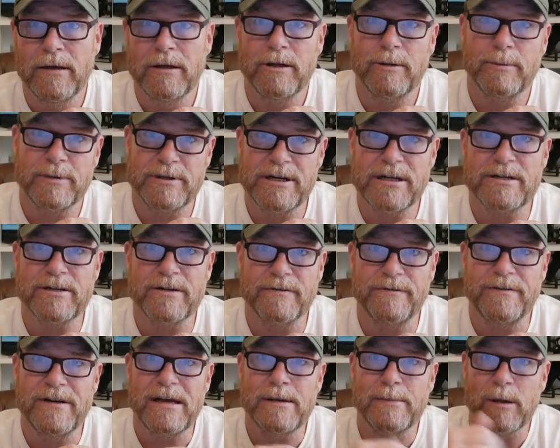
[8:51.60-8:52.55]
to protect your
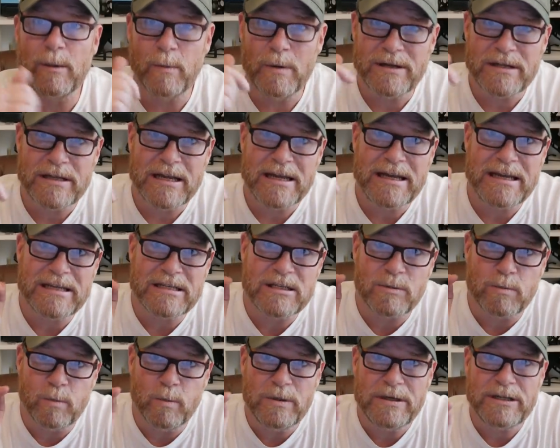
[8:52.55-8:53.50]
family, what
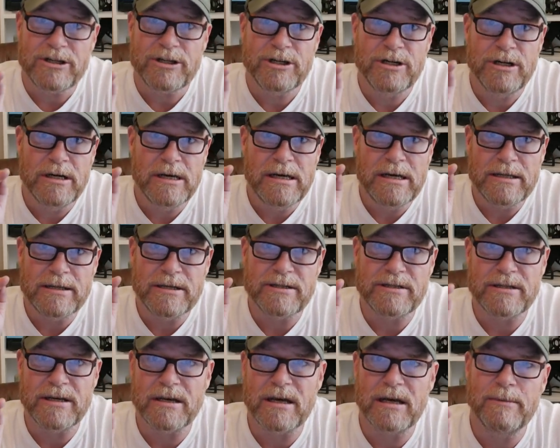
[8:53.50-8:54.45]
is which the
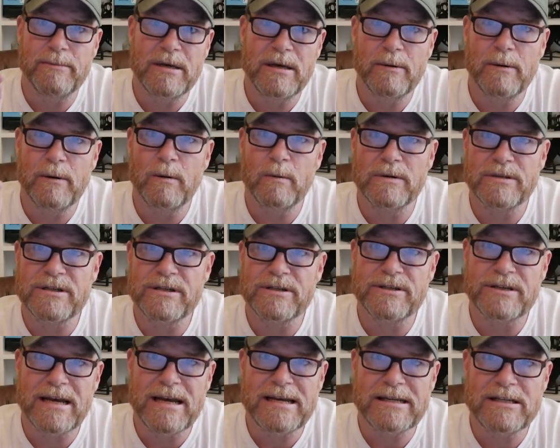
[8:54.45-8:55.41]
Second Amendment was
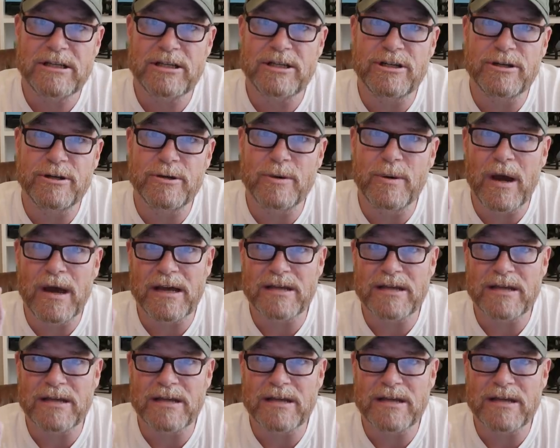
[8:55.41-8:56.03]
designed to do,